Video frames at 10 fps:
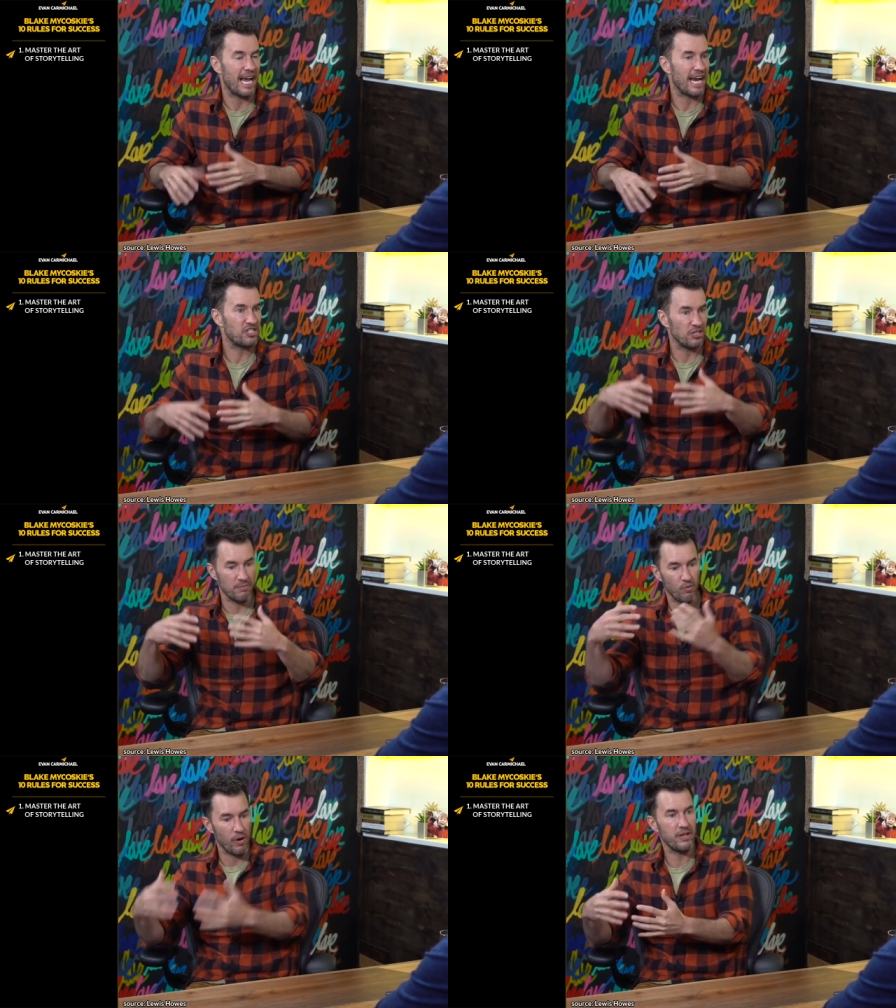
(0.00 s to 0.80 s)
I actually
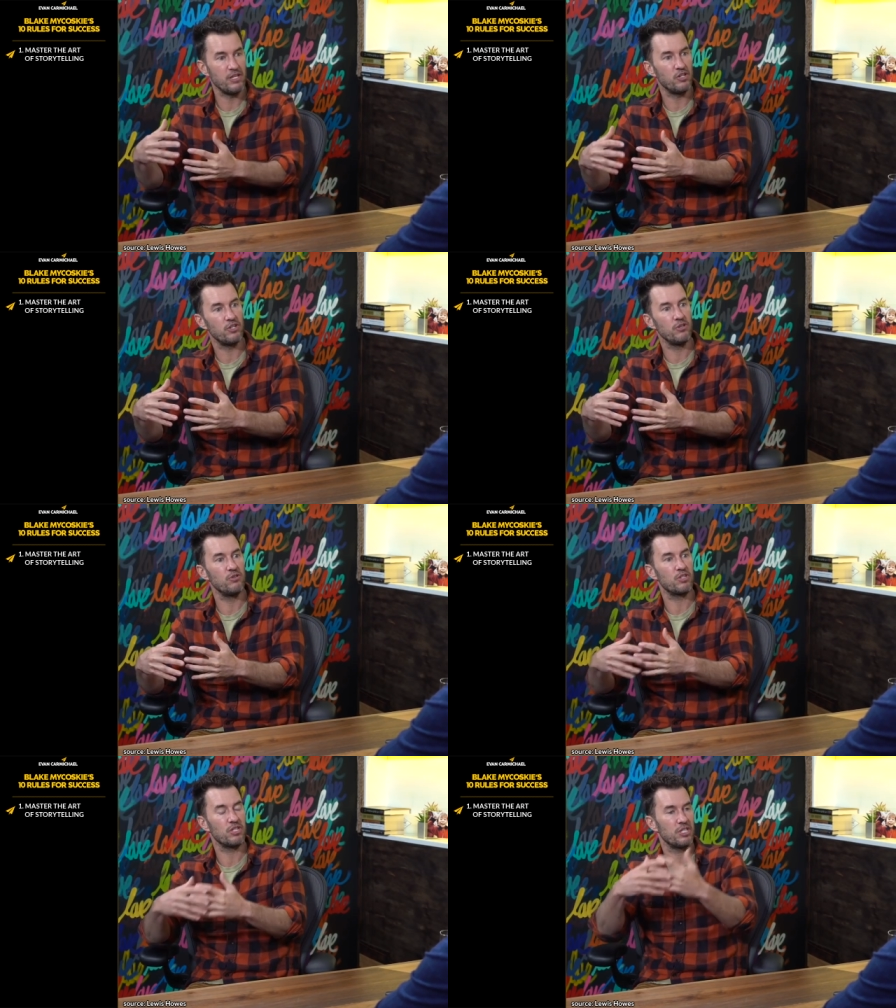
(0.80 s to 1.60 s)
am wearing these
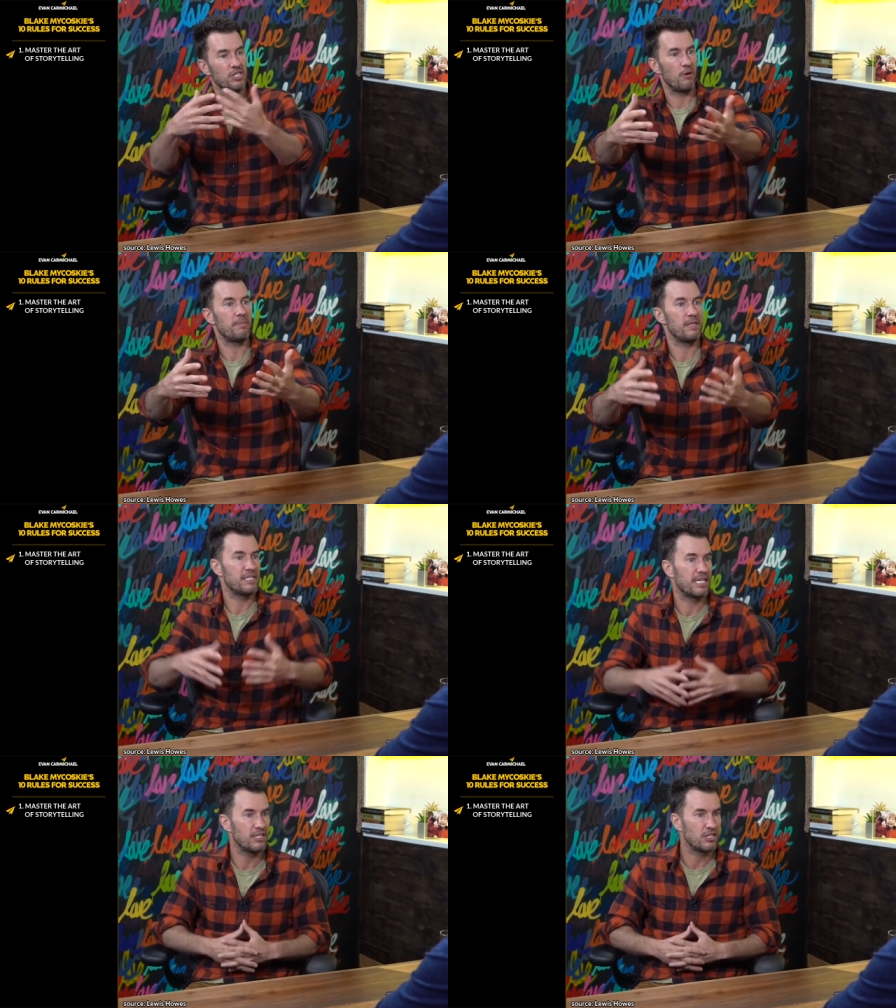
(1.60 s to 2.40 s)
shoes because it's helping
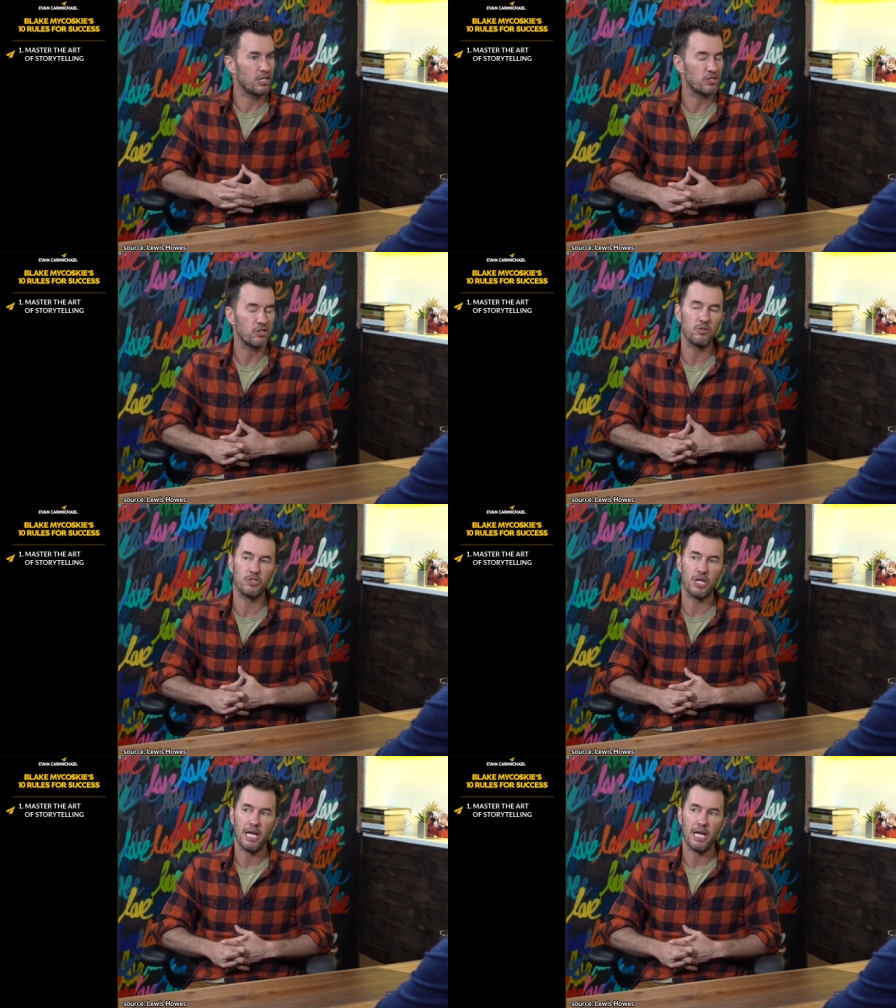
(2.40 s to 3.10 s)
these kids get shoes.